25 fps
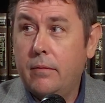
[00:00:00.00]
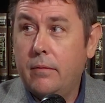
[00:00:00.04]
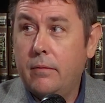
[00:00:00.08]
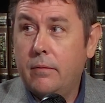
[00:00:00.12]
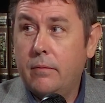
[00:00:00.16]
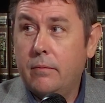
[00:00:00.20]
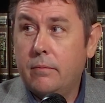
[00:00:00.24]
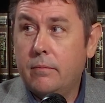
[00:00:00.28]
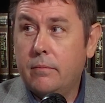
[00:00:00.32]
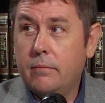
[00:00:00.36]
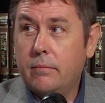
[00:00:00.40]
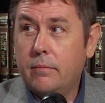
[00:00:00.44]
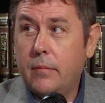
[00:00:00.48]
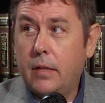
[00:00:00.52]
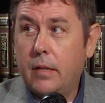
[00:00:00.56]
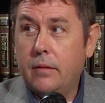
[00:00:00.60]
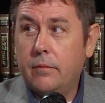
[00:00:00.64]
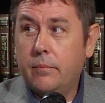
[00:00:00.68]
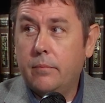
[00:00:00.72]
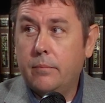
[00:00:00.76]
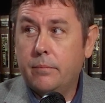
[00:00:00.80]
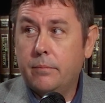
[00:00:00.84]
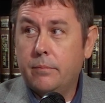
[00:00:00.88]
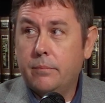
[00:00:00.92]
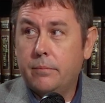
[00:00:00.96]
Yeah.
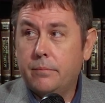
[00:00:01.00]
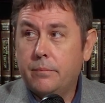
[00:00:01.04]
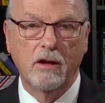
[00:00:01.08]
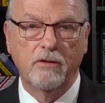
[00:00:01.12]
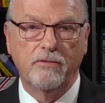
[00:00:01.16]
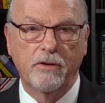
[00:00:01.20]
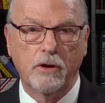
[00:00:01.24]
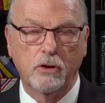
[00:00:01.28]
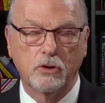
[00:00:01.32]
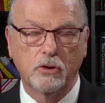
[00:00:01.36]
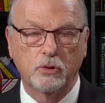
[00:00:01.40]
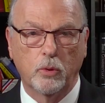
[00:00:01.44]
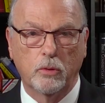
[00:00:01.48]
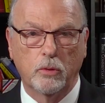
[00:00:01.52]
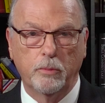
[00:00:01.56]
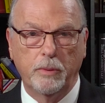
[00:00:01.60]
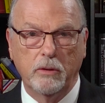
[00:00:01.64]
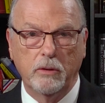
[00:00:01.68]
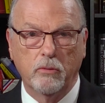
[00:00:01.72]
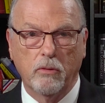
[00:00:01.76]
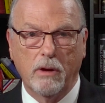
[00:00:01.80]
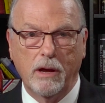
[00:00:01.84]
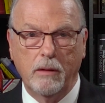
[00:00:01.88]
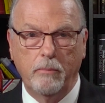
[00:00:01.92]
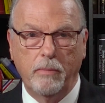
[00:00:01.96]
Folks, we'll
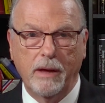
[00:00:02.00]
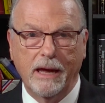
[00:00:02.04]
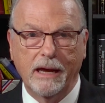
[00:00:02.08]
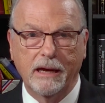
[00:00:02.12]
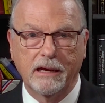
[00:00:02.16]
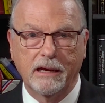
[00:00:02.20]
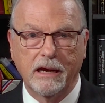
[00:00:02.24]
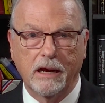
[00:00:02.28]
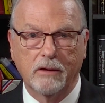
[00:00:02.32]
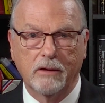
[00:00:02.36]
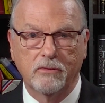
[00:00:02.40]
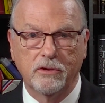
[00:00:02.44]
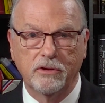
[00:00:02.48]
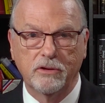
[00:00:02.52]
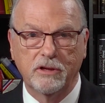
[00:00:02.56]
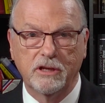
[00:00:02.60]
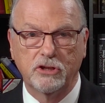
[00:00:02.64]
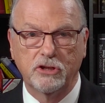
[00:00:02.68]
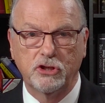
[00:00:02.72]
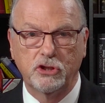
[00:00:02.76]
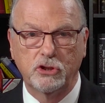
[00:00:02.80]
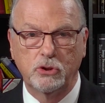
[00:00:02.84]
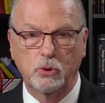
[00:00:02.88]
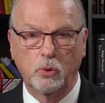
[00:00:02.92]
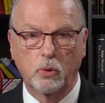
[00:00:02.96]
be right back after
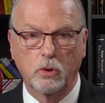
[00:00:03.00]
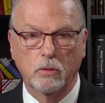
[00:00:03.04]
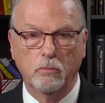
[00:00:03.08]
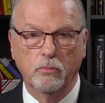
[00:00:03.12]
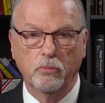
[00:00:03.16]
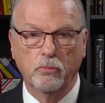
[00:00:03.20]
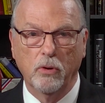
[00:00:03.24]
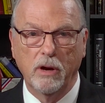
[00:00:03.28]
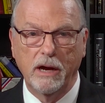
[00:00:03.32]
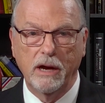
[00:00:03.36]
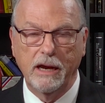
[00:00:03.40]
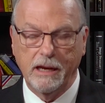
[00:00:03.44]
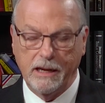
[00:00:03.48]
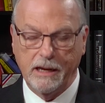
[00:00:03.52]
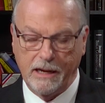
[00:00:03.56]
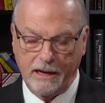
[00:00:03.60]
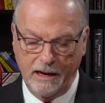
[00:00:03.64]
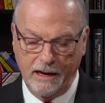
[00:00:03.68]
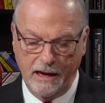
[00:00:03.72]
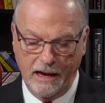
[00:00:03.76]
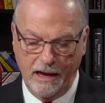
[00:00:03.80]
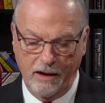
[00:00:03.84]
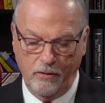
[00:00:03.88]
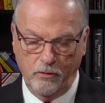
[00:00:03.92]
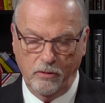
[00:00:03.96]
this short break.
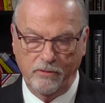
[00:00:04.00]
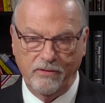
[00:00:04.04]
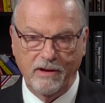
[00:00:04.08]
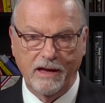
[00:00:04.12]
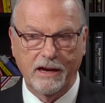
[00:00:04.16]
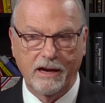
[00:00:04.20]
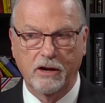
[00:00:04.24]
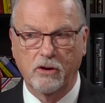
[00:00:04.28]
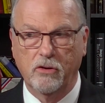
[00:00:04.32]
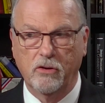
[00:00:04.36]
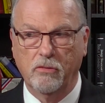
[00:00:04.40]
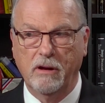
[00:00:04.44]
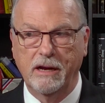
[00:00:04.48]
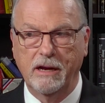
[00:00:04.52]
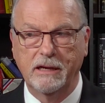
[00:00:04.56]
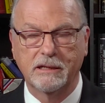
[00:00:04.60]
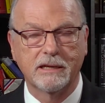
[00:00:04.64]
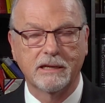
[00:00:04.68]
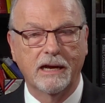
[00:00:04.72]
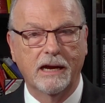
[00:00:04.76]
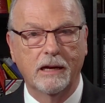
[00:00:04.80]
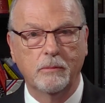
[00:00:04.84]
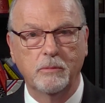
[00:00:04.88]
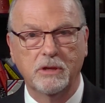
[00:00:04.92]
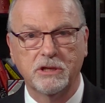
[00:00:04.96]
We've had a great
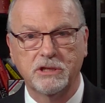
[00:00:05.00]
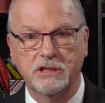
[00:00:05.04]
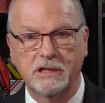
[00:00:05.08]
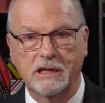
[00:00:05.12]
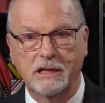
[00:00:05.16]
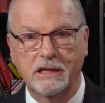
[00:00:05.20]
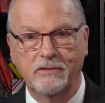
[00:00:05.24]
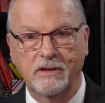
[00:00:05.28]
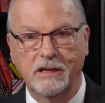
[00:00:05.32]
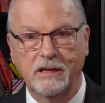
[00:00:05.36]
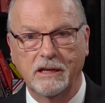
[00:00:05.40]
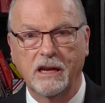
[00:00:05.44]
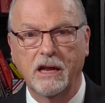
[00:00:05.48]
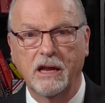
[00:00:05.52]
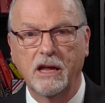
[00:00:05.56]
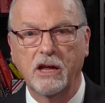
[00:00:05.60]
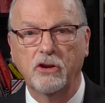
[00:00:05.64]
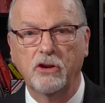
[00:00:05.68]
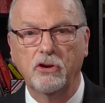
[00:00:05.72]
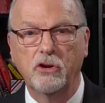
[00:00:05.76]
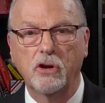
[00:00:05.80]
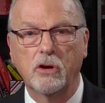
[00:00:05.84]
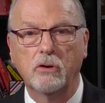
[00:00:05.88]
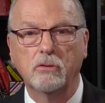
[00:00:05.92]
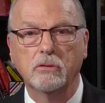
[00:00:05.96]
time this evening.
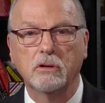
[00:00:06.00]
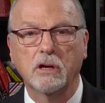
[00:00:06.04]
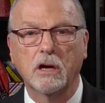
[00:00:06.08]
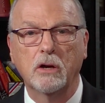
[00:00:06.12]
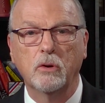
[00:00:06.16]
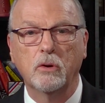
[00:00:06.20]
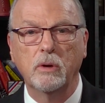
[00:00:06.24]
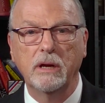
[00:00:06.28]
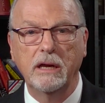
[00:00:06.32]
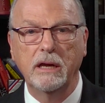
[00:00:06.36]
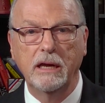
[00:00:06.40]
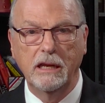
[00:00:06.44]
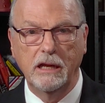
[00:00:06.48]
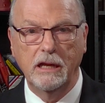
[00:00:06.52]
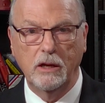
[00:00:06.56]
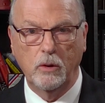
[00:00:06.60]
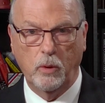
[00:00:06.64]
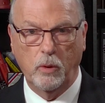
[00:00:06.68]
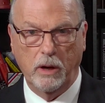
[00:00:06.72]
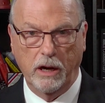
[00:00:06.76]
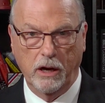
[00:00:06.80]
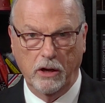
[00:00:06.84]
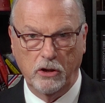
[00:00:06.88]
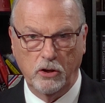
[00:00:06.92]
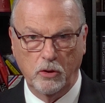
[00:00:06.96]
Don't go
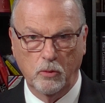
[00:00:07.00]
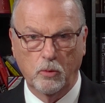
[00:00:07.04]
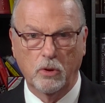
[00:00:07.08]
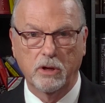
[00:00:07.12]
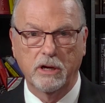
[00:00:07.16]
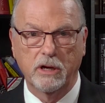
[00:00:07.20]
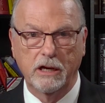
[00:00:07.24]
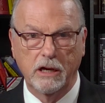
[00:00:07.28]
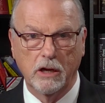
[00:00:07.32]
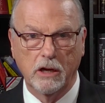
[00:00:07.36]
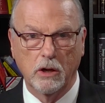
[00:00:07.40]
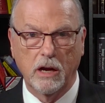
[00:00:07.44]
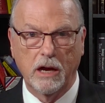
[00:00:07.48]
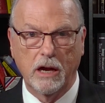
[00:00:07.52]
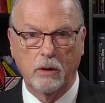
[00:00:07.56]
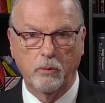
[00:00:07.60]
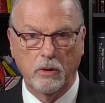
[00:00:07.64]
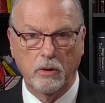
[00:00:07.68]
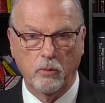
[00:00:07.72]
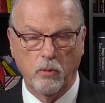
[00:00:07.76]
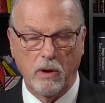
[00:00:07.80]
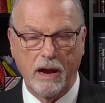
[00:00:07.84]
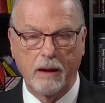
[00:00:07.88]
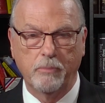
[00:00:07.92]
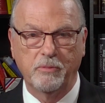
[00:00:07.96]
anywhere. You want to hear how
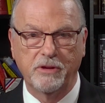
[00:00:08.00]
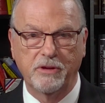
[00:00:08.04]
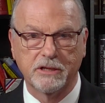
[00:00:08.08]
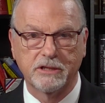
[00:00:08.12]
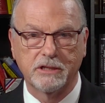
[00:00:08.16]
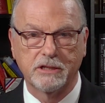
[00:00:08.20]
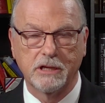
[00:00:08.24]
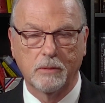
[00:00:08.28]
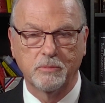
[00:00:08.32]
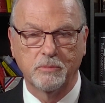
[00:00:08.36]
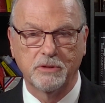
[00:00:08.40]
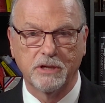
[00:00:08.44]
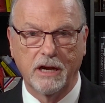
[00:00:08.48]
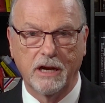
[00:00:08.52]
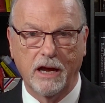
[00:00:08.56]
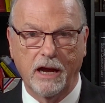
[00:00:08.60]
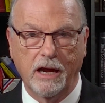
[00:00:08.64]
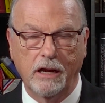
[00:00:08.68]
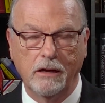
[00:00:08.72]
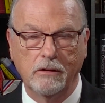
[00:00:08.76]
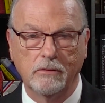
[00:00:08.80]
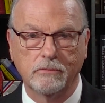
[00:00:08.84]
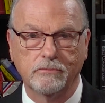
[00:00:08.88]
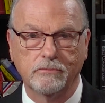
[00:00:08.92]
we wrap this up tonight.